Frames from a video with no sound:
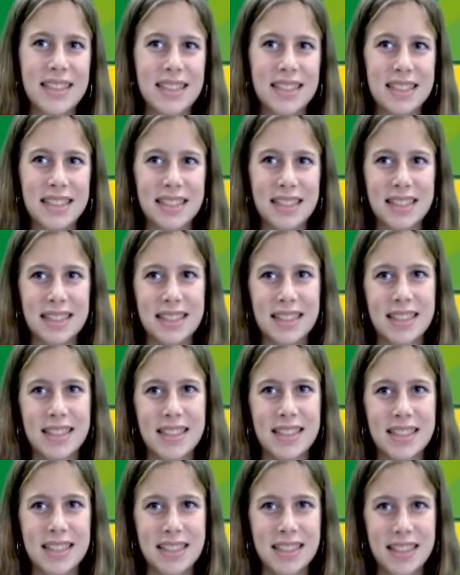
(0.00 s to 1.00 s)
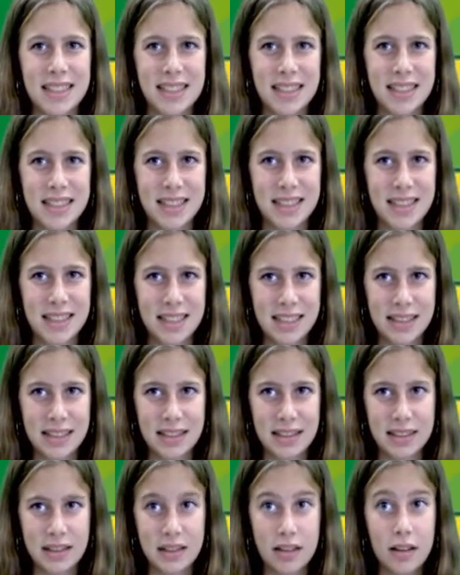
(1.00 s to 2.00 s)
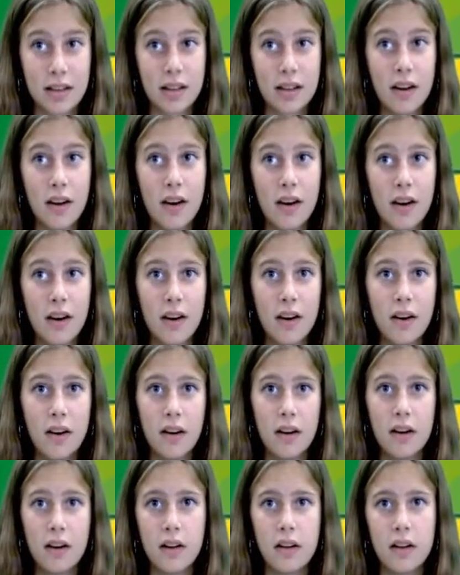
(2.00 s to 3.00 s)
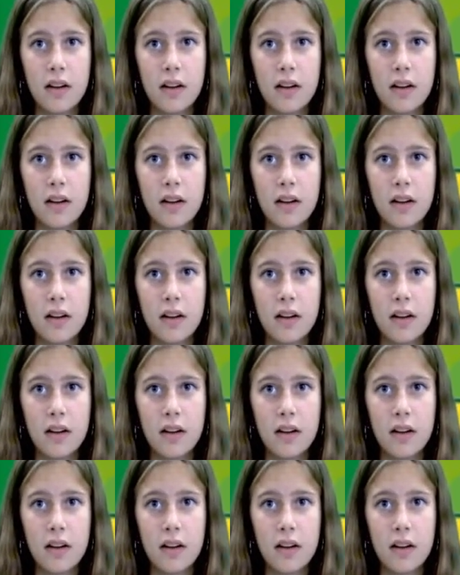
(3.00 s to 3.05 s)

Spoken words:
[no speech]